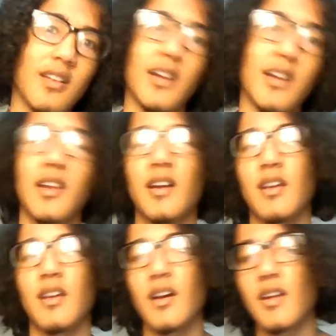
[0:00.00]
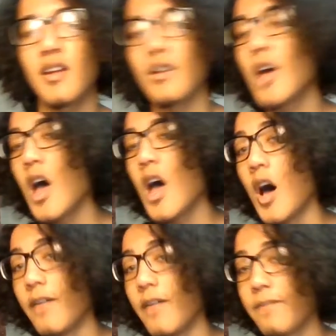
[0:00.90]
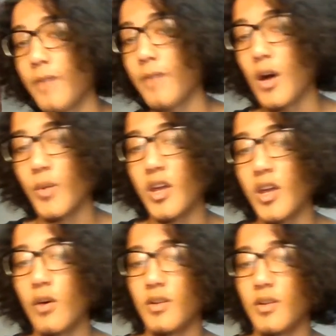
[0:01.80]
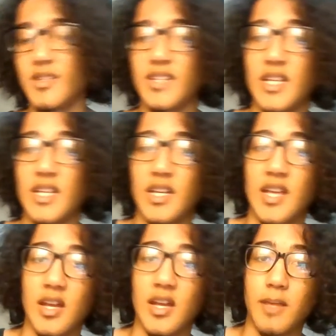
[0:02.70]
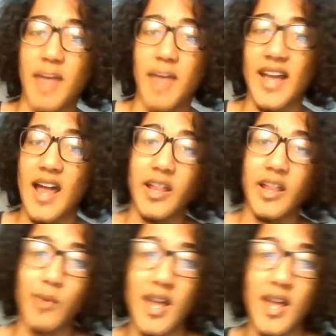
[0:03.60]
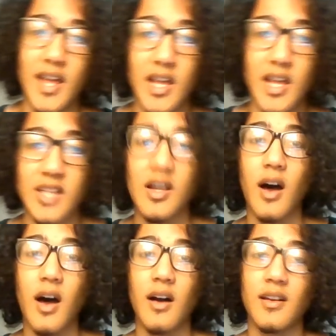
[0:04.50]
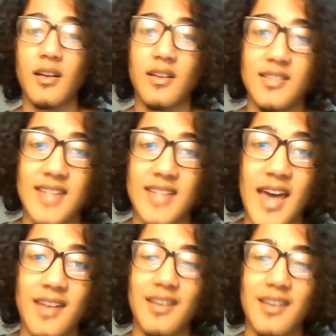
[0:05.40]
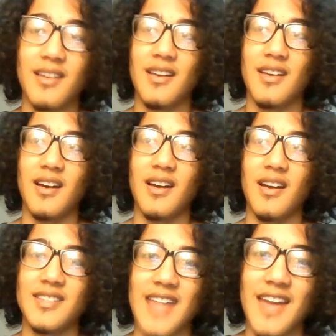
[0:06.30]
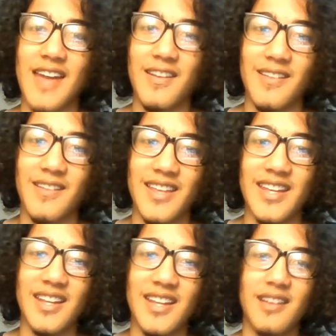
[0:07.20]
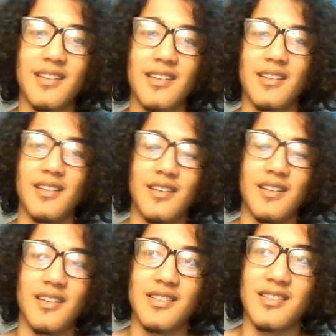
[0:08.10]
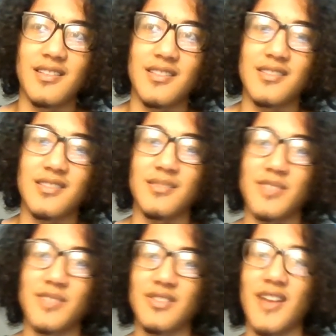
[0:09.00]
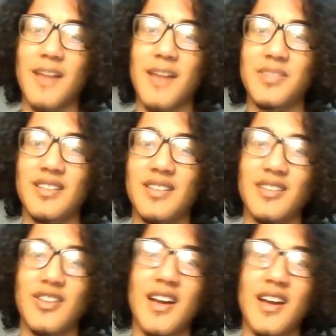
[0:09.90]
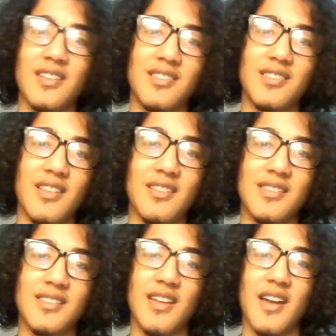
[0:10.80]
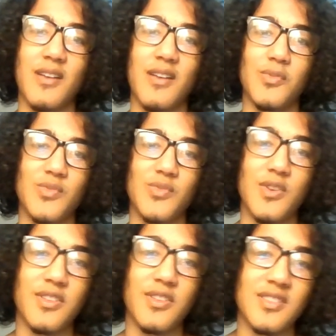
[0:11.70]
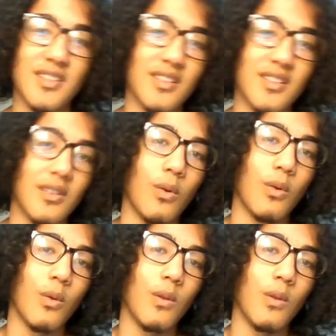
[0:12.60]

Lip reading: yada yada. We go and see in a back alleyway, it's Hawk, sad eating some scraps like trash, and then saying how he was worthless in the whole